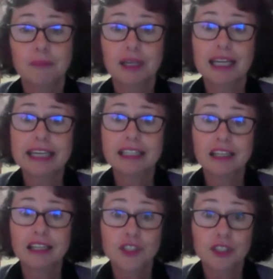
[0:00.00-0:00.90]

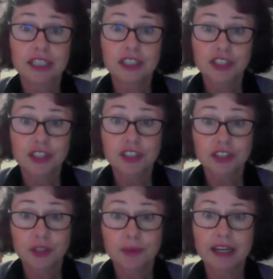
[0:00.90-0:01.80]
molecular structure
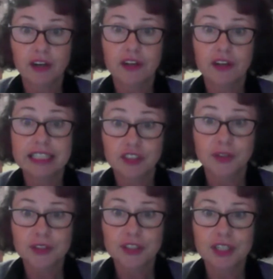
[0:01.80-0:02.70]
to our own
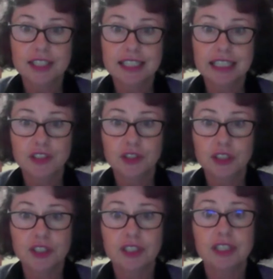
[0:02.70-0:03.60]
endogenous
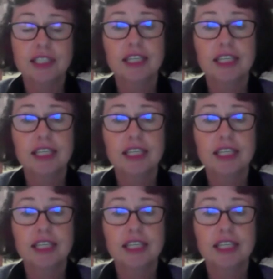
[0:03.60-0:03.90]
estrogens,